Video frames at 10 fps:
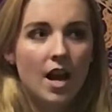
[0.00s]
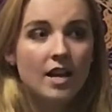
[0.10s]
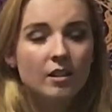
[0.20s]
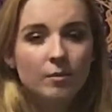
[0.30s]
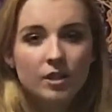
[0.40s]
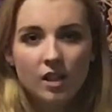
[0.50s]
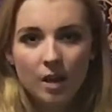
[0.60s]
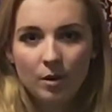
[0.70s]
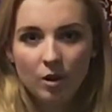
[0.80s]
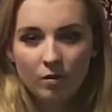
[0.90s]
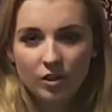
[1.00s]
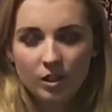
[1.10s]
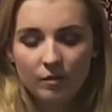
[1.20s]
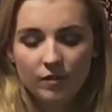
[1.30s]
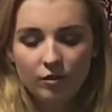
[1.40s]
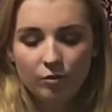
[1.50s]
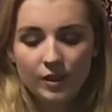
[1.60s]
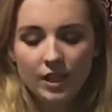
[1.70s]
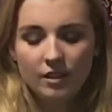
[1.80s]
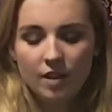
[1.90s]
As I was climbing over some of the
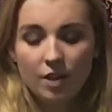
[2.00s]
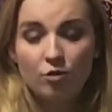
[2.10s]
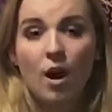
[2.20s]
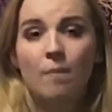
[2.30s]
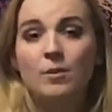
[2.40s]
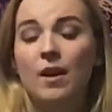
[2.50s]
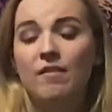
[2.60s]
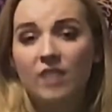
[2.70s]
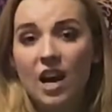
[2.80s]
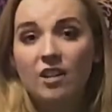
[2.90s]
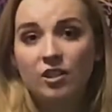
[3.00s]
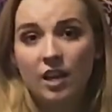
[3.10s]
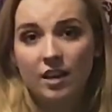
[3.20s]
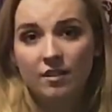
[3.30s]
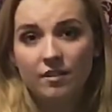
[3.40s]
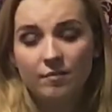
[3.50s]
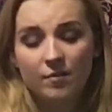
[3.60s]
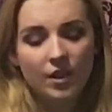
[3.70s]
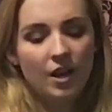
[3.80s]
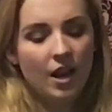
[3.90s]
trees, I dropped my flashlight,
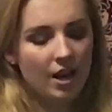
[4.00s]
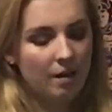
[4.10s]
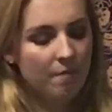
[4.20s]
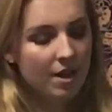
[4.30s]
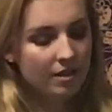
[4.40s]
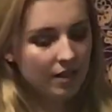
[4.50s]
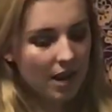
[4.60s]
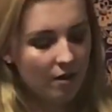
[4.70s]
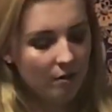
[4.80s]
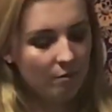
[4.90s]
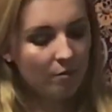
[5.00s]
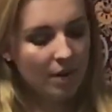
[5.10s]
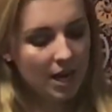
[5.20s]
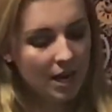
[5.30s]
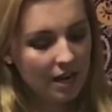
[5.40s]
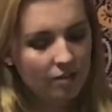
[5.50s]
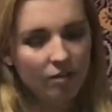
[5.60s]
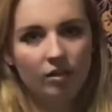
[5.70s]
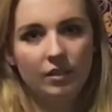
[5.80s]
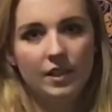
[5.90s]
and I bent down and put my hand
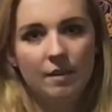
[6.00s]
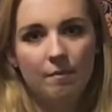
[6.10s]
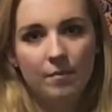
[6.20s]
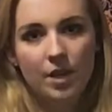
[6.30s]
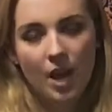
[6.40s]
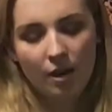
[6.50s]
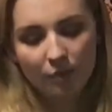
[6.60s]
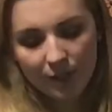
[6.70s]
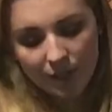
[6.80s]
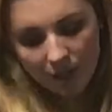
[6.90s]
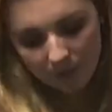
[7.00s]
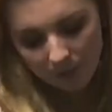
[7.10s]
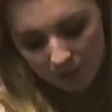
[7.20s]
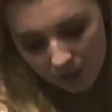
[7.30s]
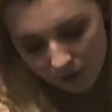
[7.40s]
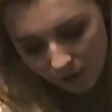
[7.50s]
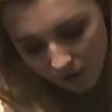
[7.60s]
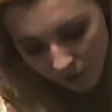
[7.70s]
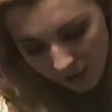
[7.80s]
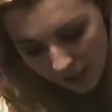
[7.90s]
on a limb and reached between 2
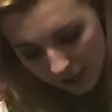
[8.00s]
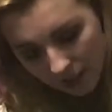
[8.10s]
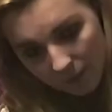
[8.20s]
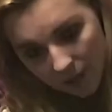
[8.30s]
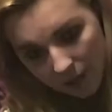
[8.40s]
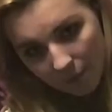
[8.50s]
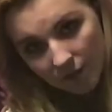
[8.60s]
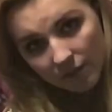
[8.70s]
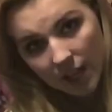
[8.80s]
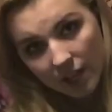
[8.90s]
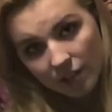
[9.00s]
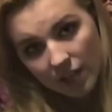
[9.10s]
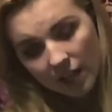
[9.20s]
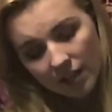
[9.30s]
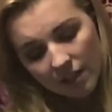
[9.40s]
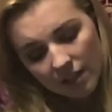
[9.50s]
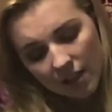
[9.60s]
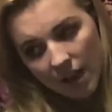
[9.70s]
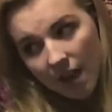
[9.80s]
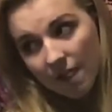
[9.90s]
trees to pick up my flashlight,
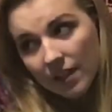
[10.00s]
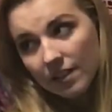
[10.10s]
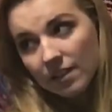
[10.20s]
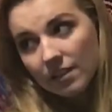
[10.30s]
and then